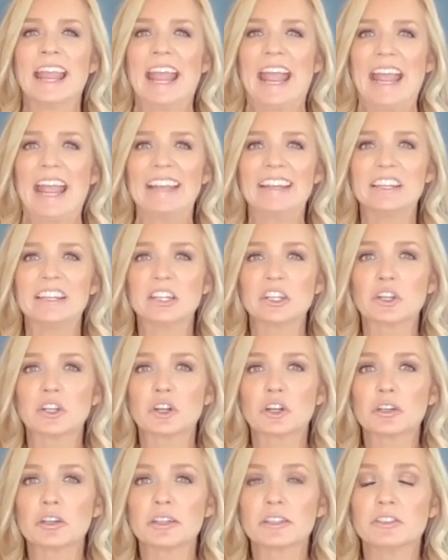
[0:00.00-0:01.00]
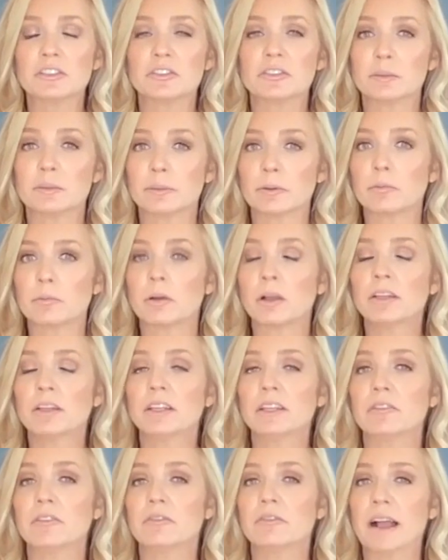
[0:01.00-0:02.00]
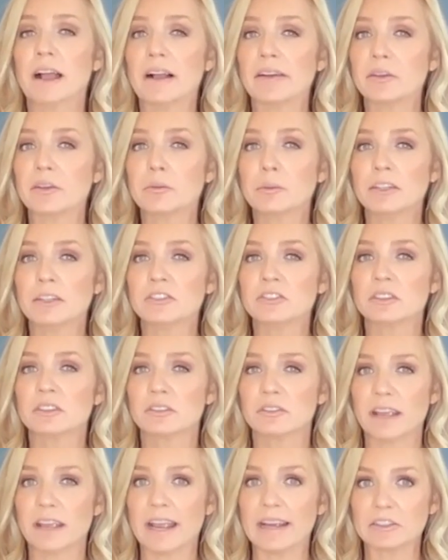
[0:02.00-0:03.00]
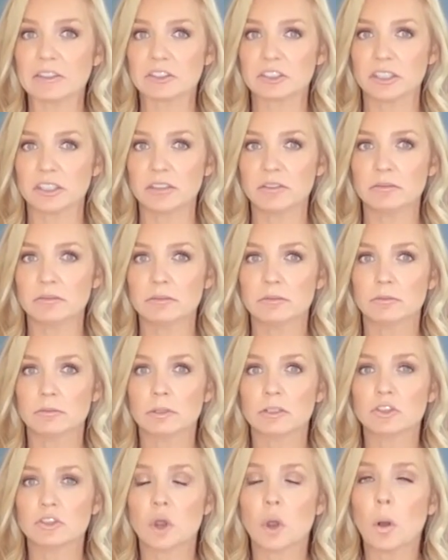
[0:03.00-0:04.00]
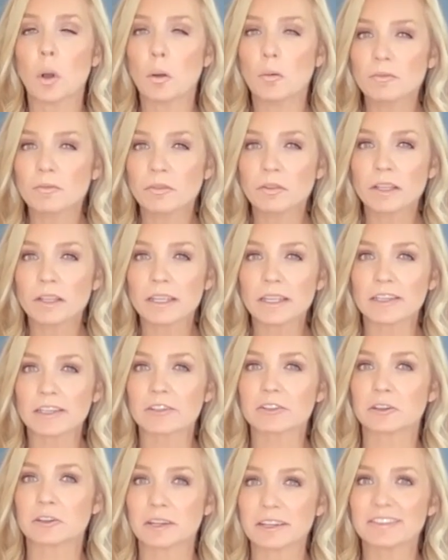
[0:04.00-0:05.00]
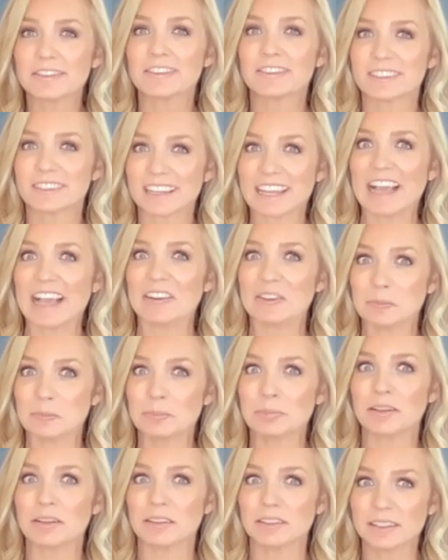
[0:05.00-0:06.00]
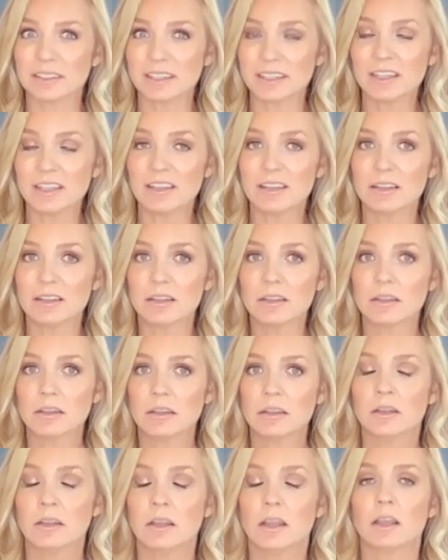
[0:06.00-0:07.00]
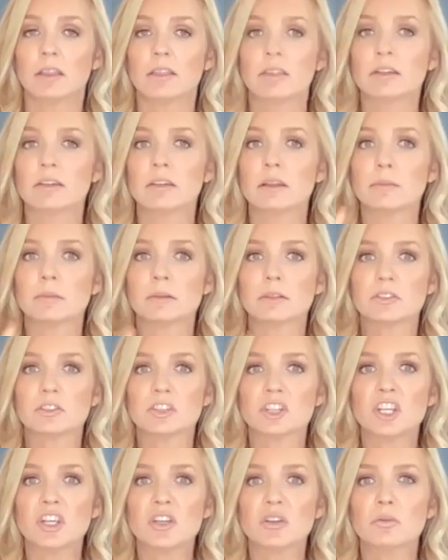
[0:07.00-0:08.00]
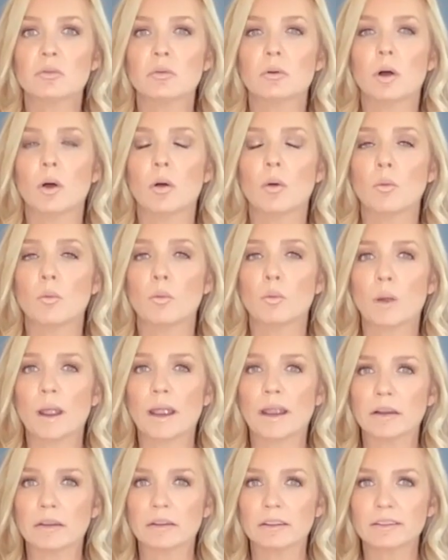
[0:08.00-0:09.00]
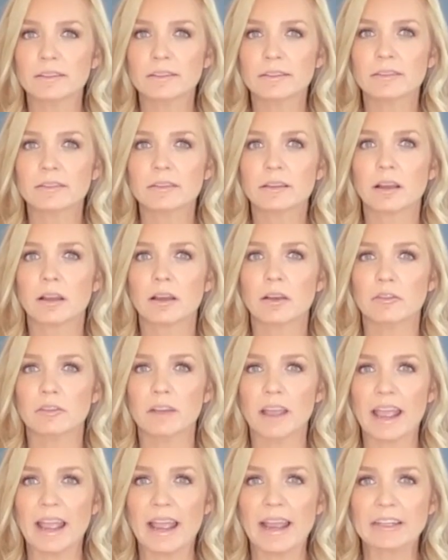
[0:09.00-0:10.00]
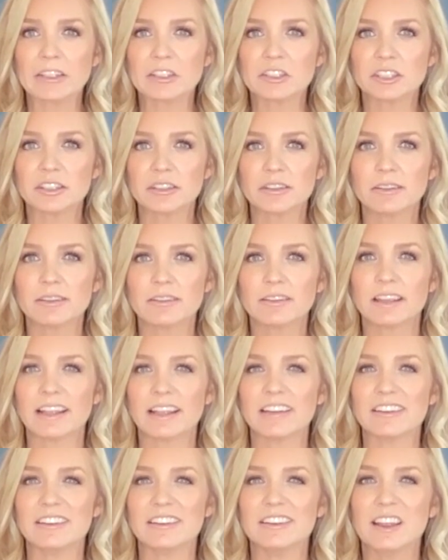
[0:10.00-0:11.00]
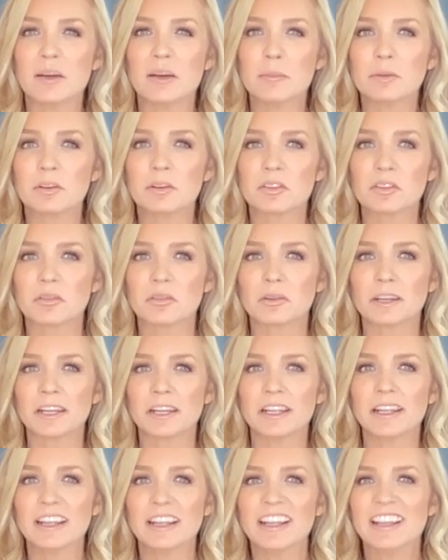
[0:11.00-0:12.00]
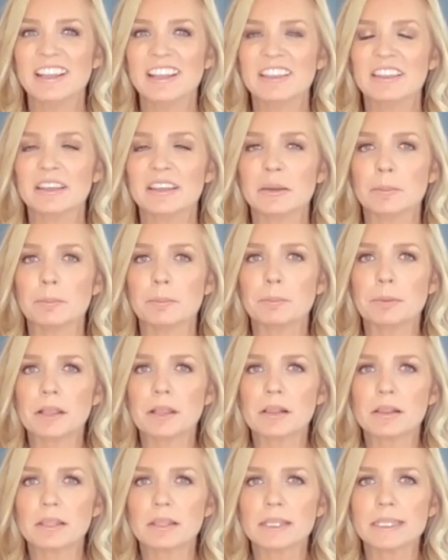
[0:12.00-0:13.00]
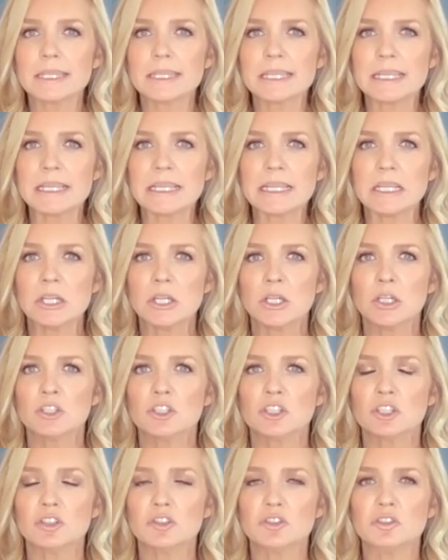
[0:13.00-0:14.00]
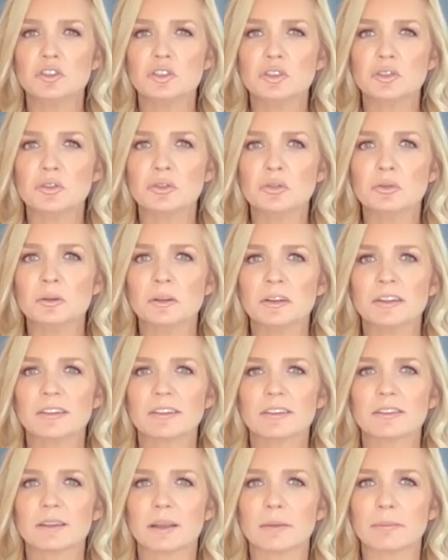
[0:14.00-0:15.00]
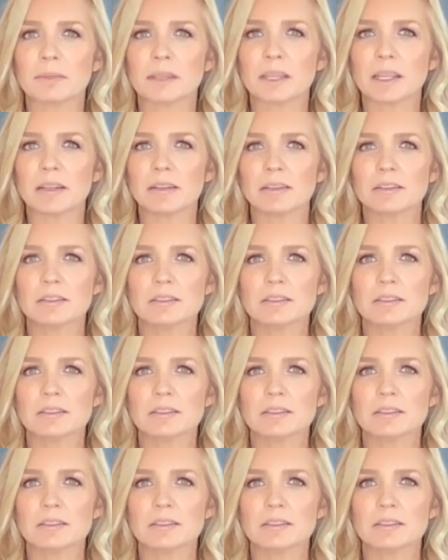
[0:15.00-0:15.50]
and it encourages, number one, evaluation of action, which hopefully increases accountability. And then number two, awareness of actions. And number three, the ability to do something